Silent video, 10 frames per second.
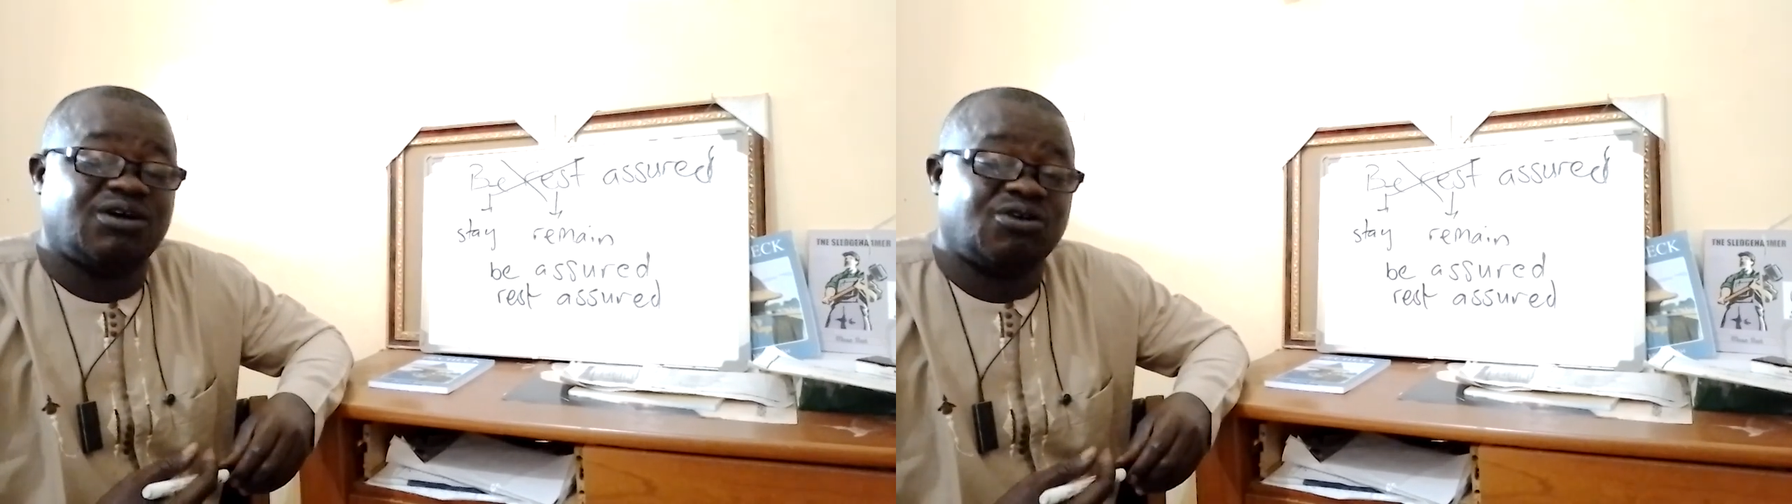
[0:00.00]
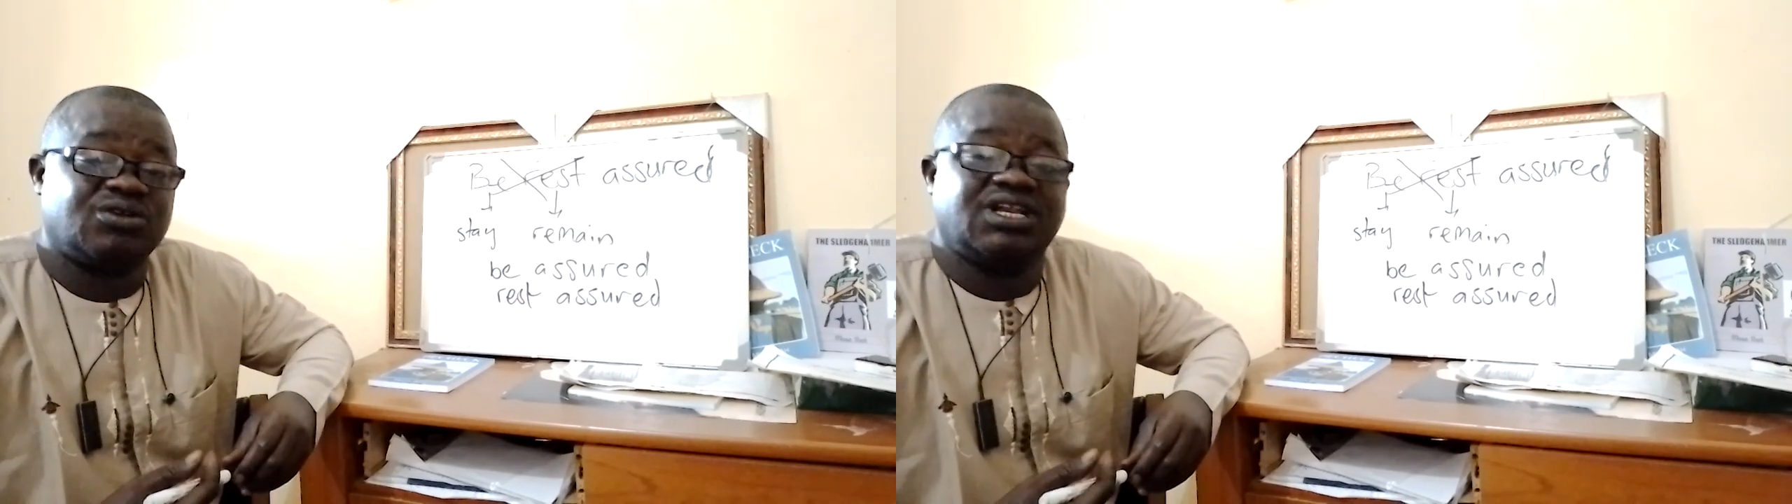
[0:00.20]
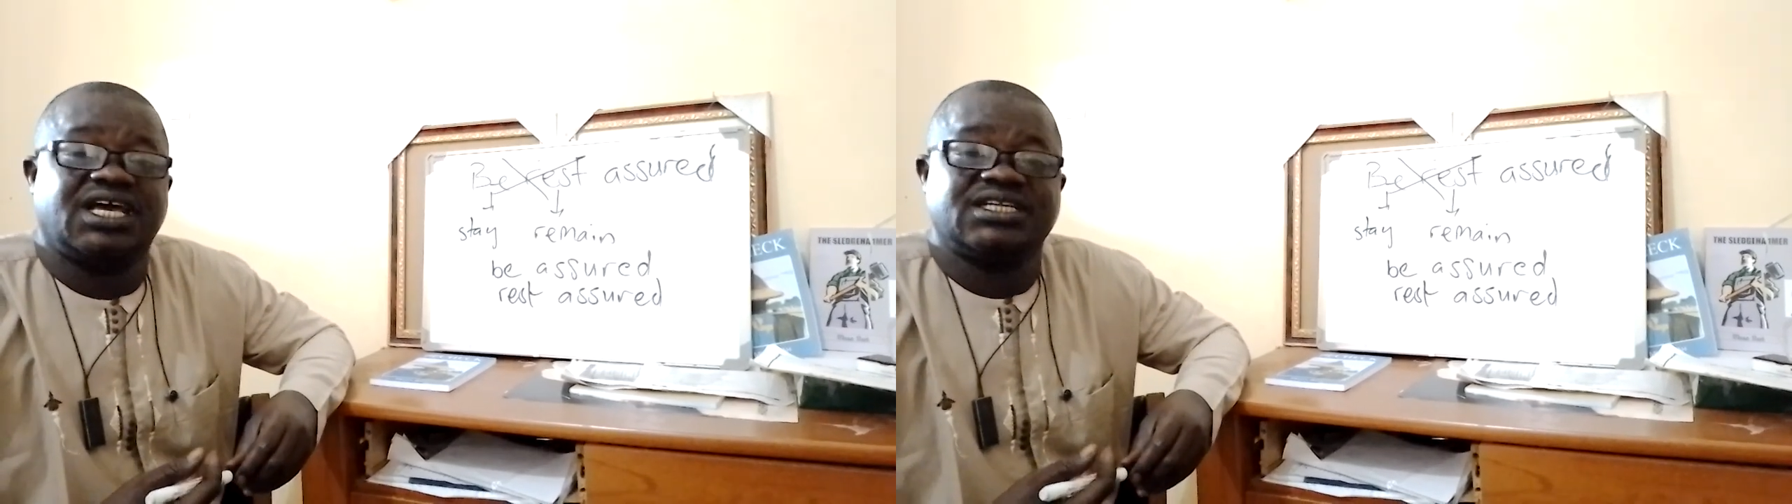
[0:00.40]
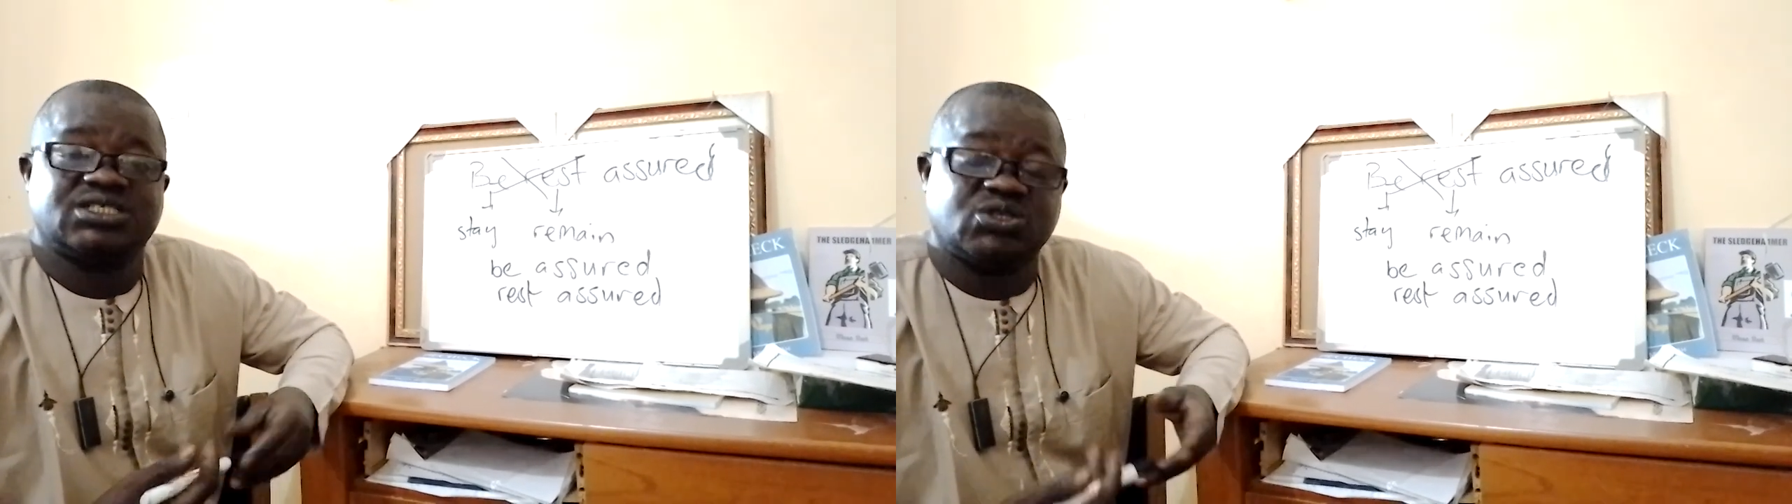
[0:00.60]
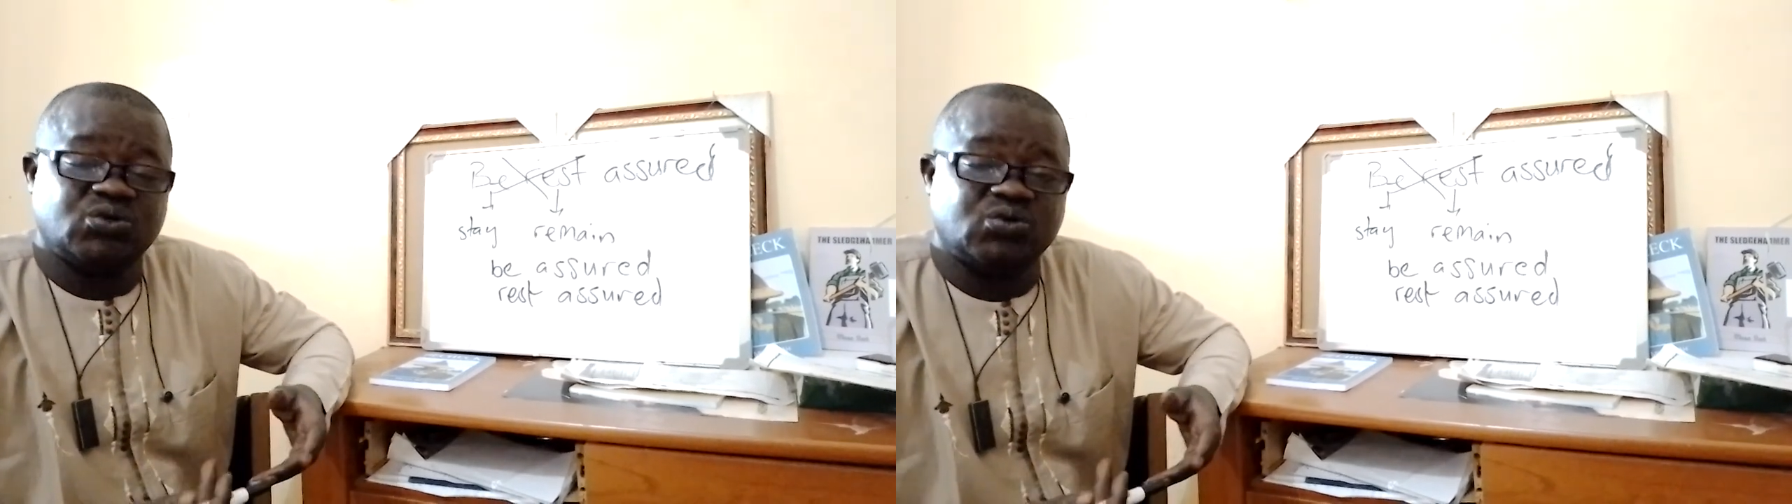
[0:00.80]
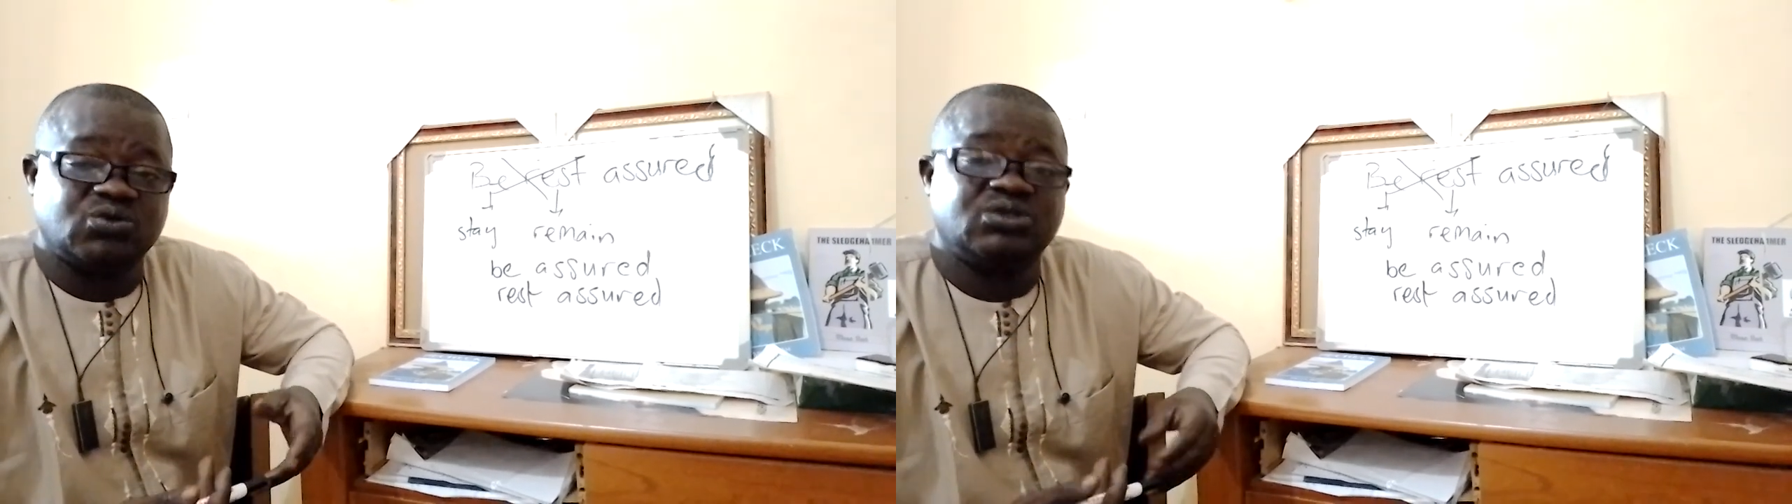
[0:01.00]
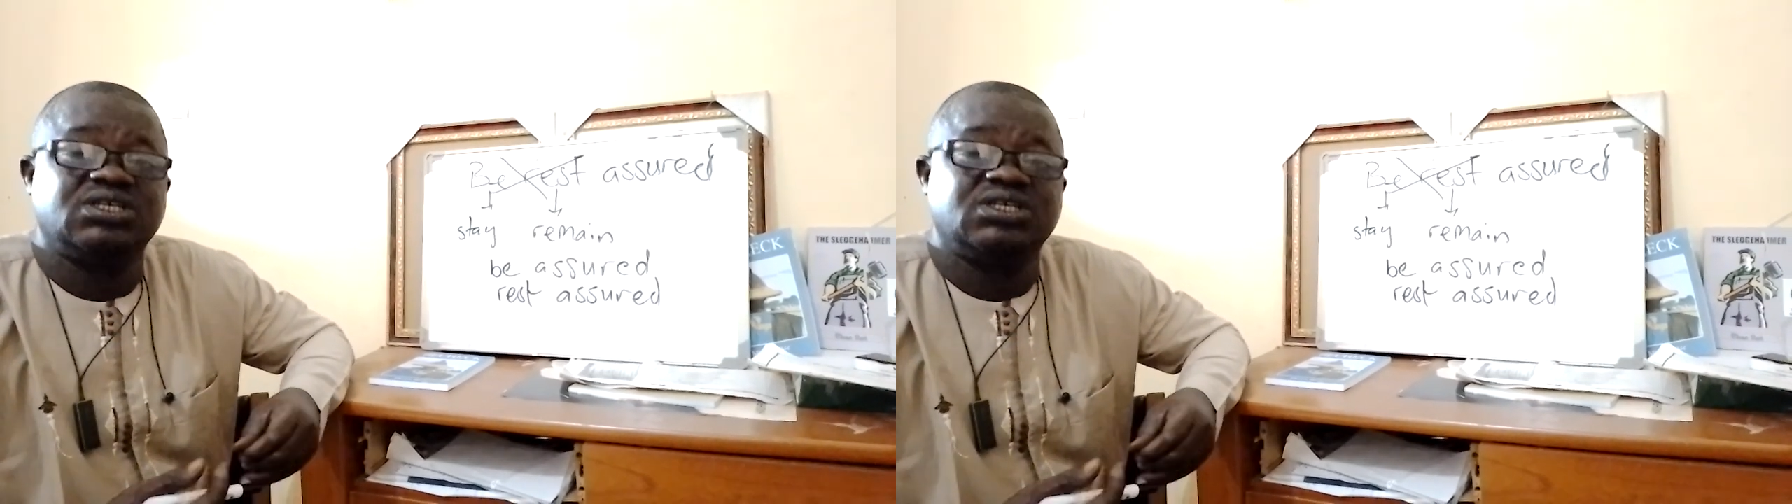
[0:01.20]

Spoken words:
Online School